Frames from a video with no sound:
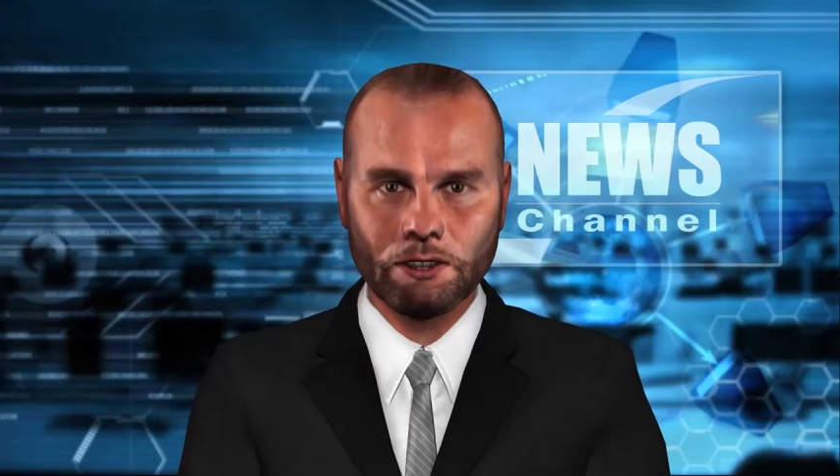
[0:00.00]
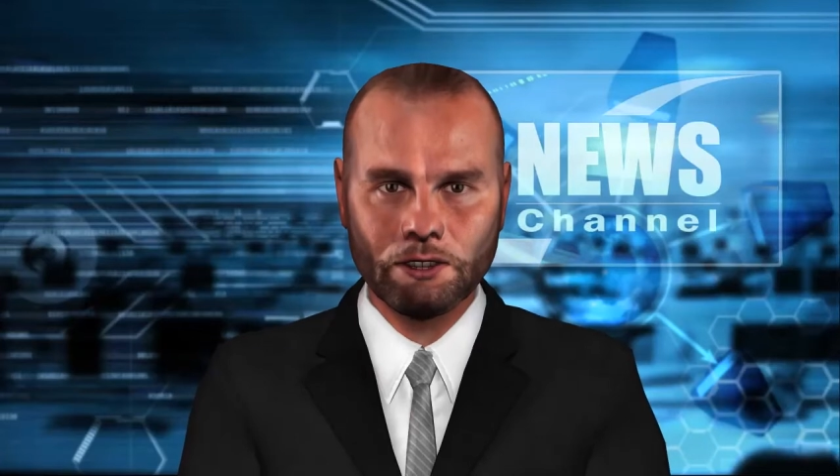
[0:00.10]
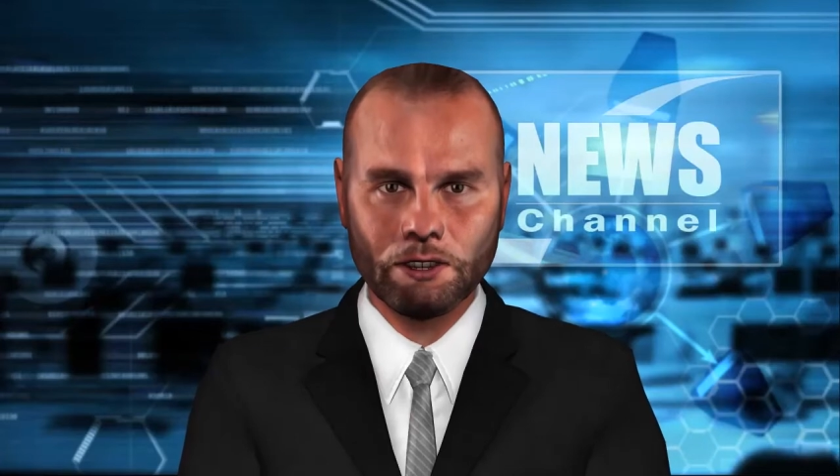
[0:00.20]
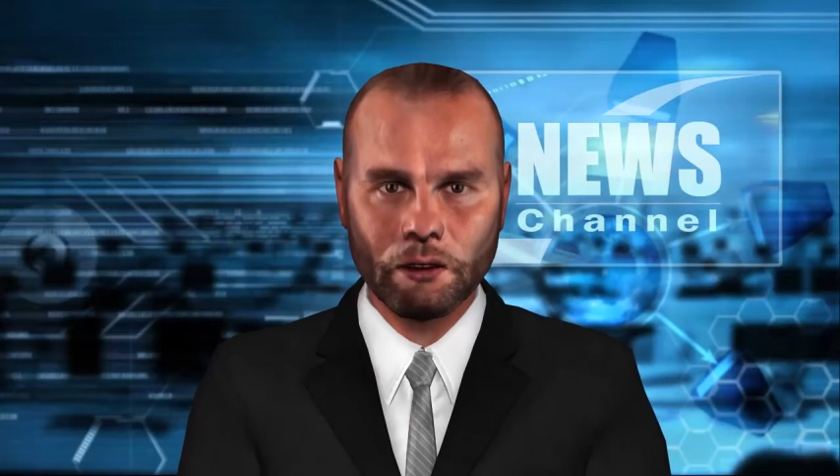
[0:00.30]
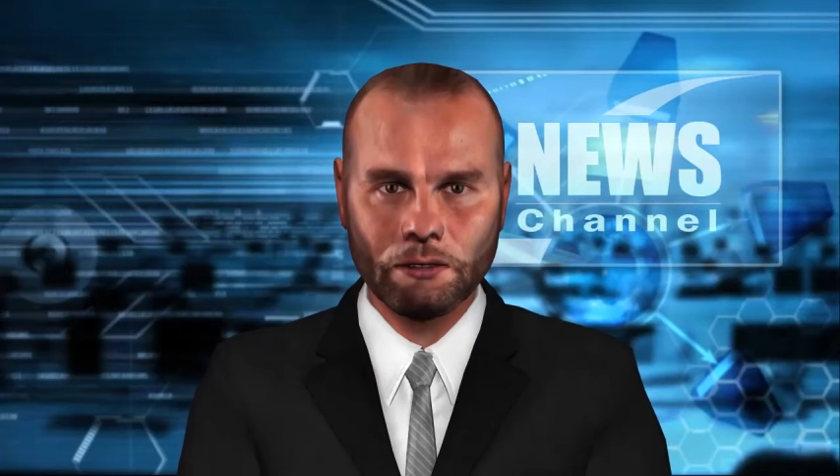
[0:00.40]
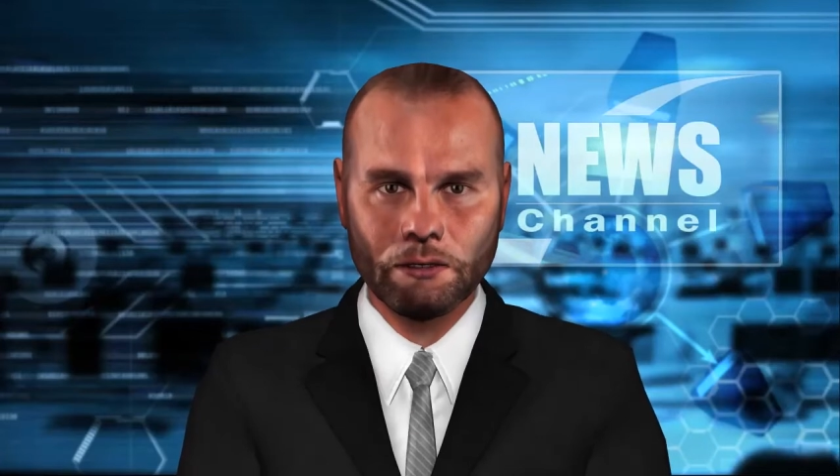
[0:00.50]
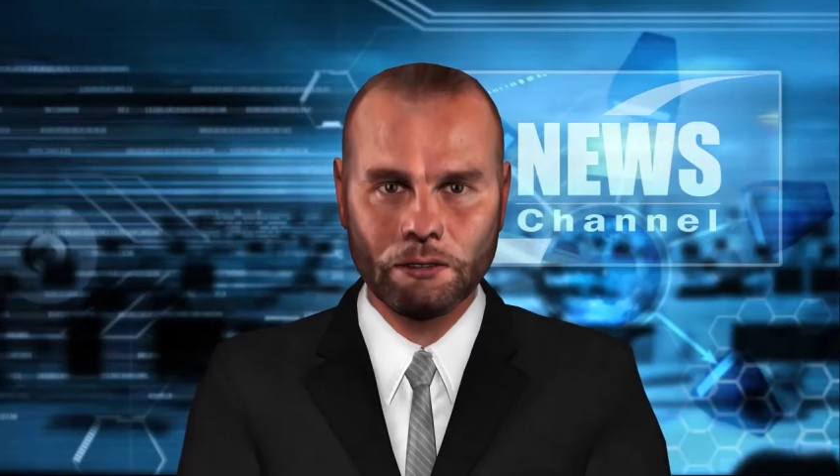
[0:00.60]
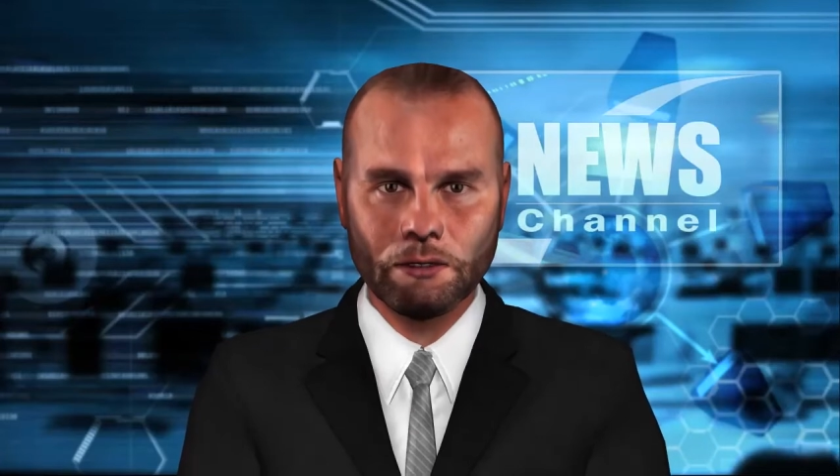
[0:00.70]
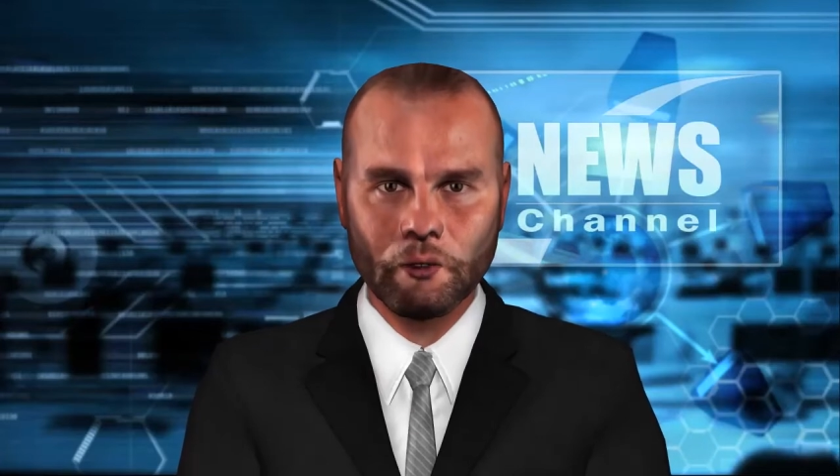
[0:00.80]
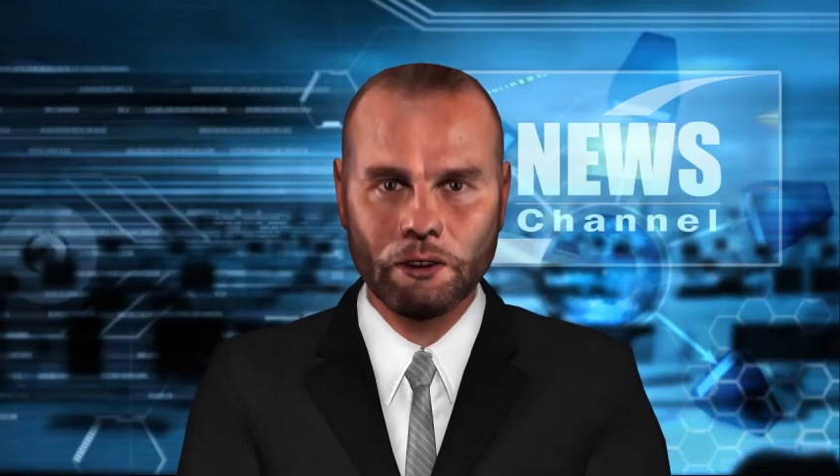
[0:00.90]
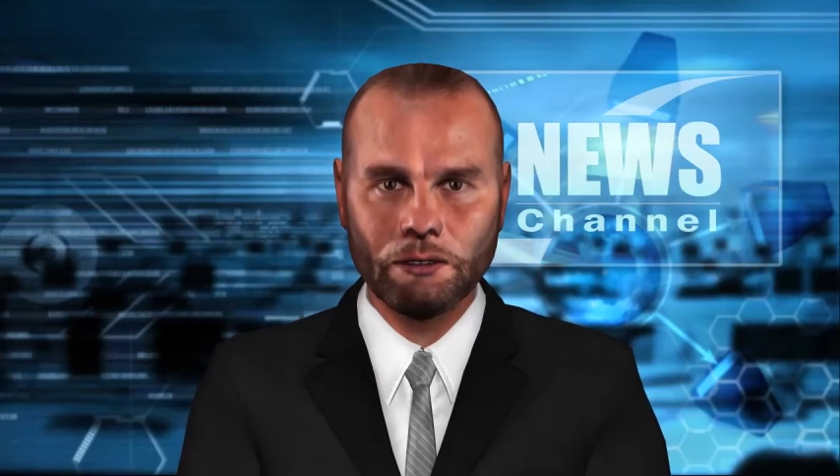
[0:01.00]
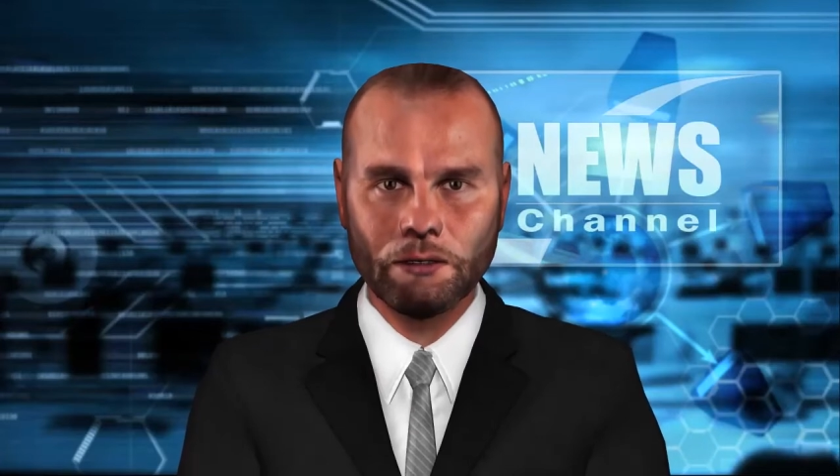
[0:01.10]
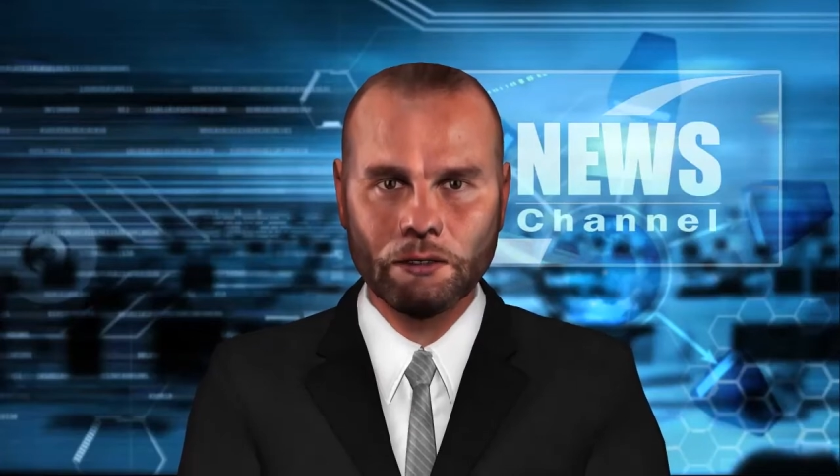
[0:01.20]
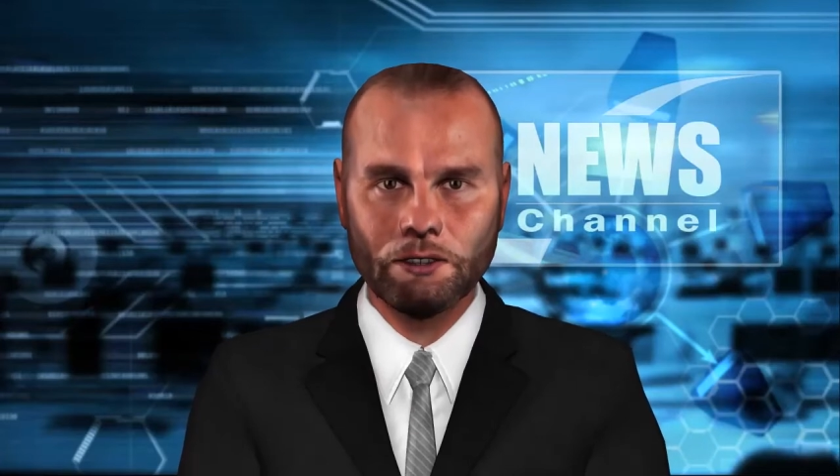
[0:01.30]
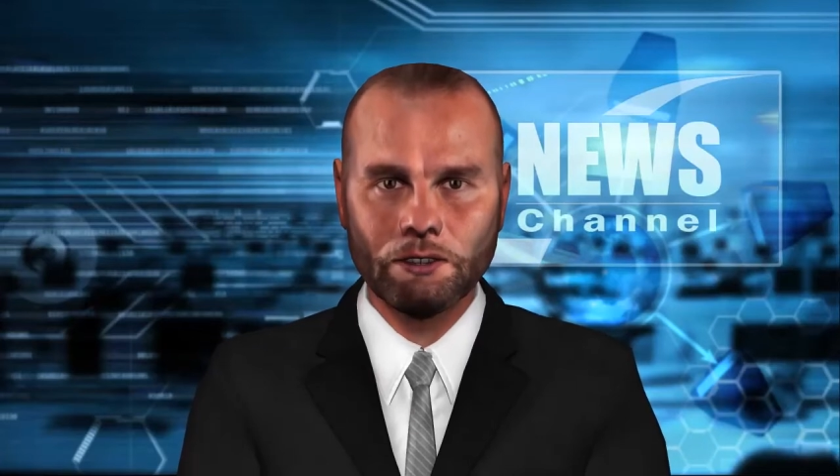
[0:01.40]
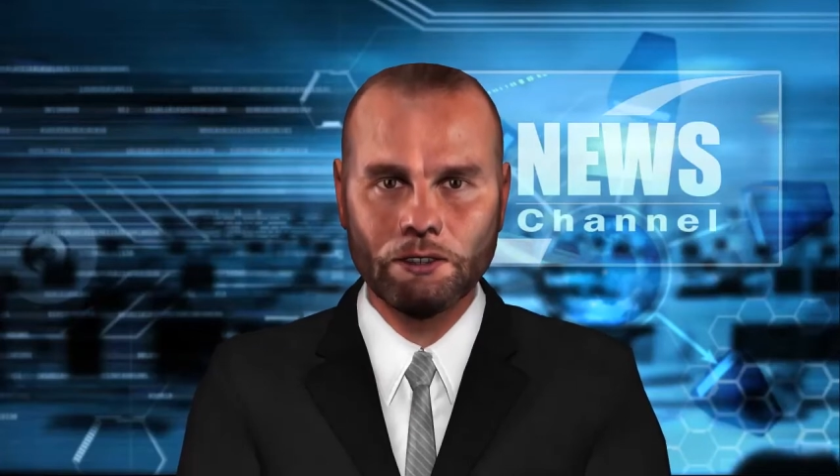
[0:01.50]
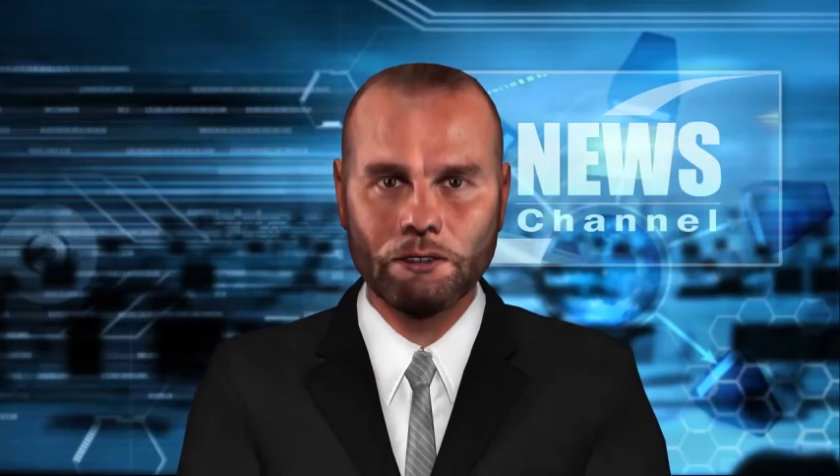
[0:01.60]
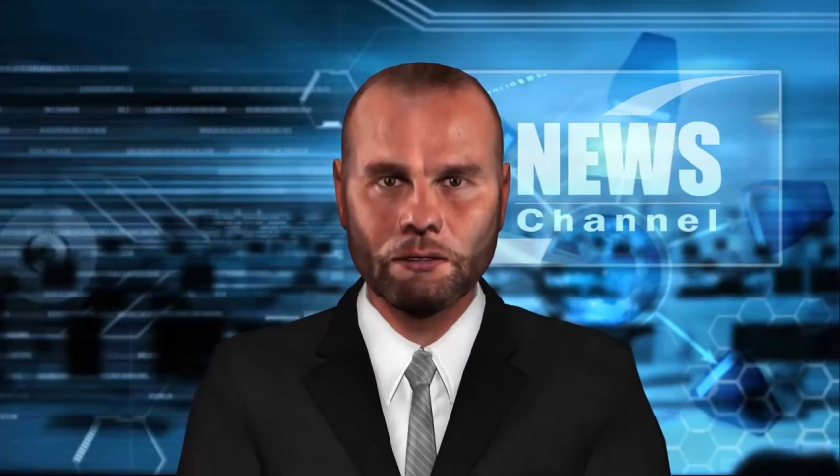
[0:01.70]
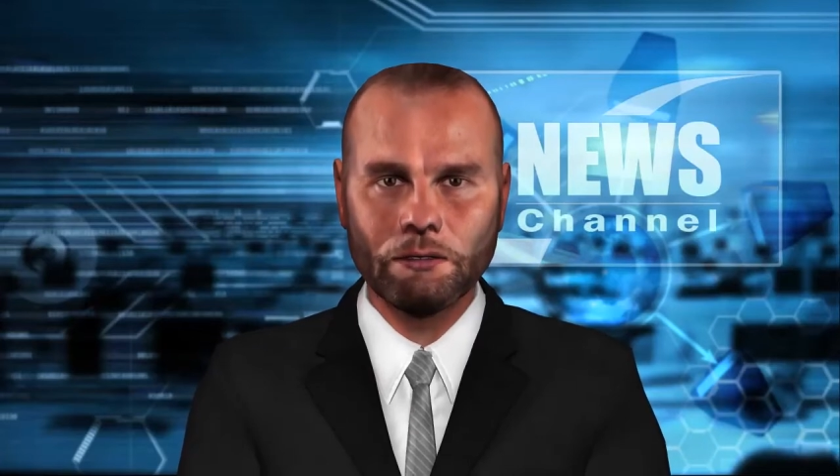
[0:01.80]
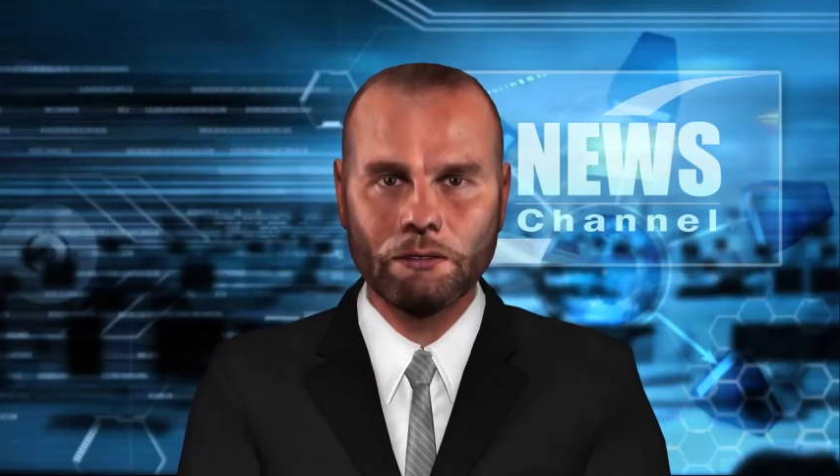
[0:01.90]
several Tory
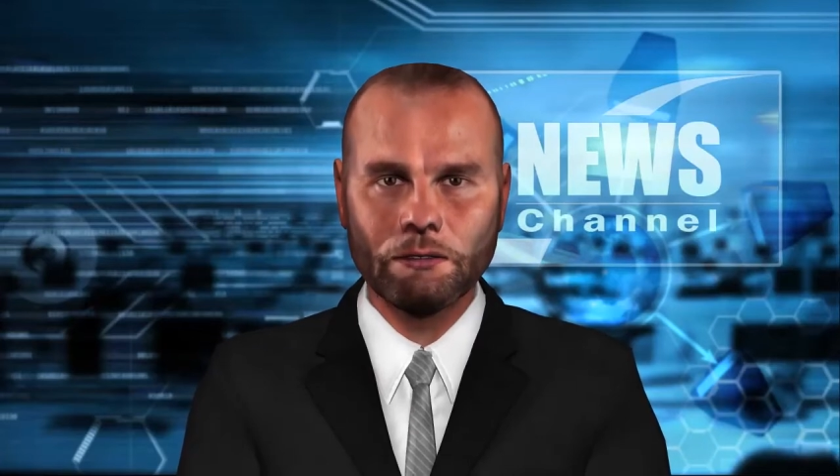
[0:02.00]
MPs,